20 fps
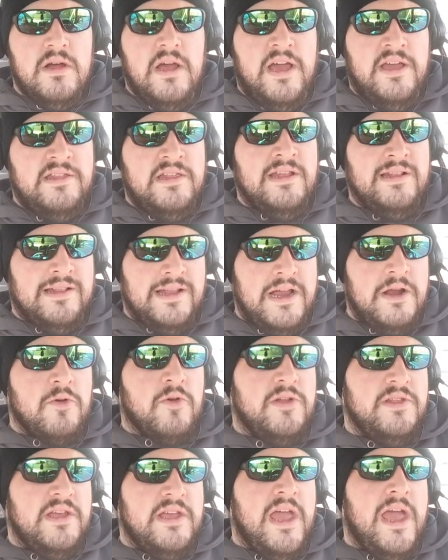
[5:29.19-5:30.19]
and then
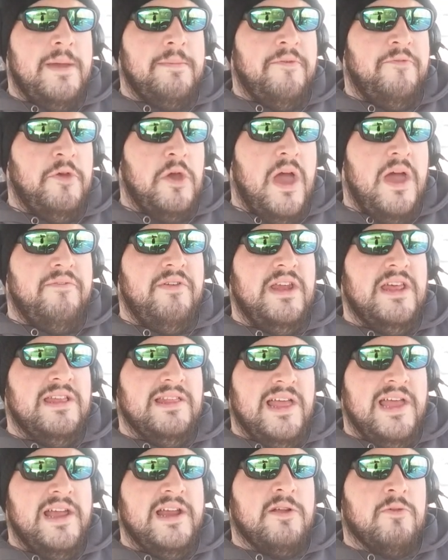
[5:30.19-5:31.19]
later in the game, if you have any
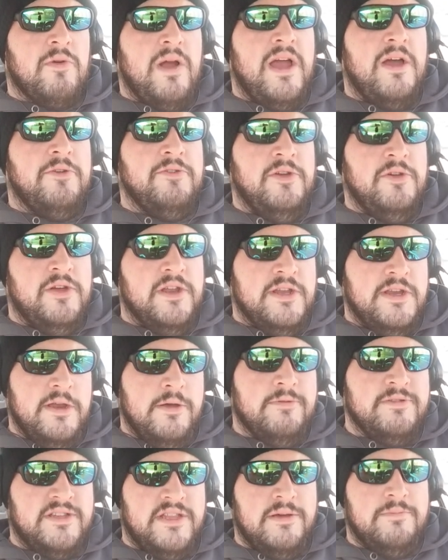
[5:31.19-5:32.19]
laying around, you can
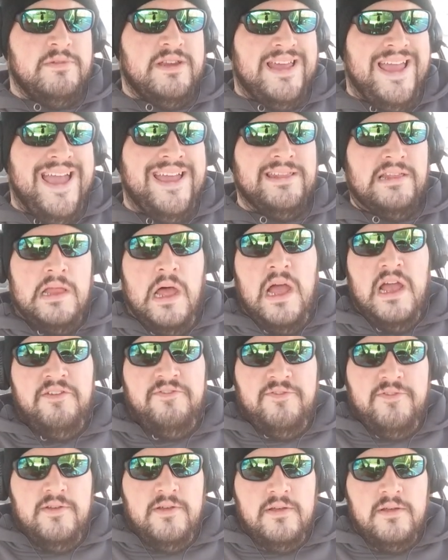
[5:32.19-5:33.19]
use them to gain
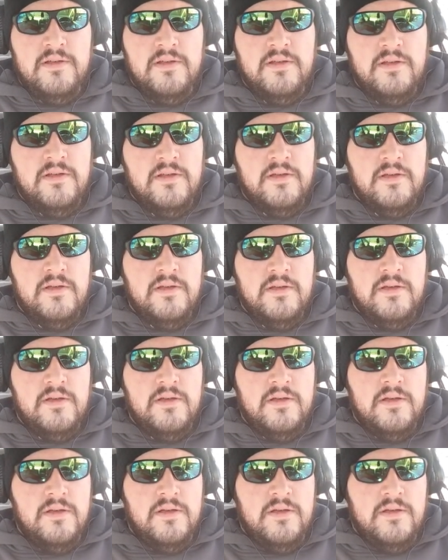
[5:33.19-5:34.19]
life.
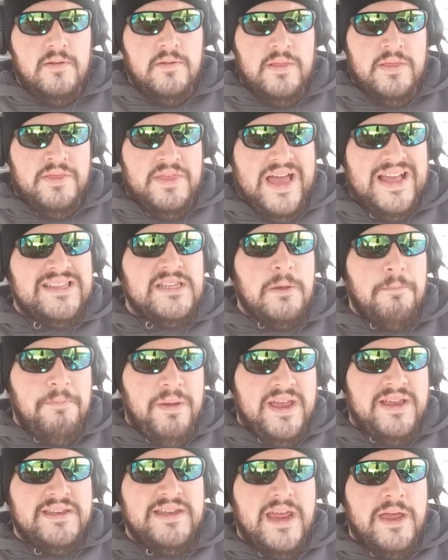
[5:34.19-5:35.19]
That's a
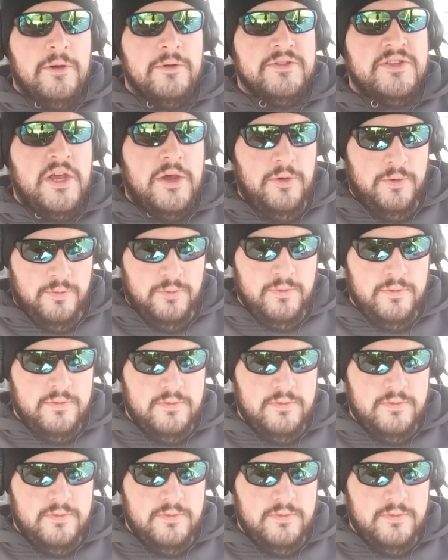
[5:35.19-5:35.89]
big deal too.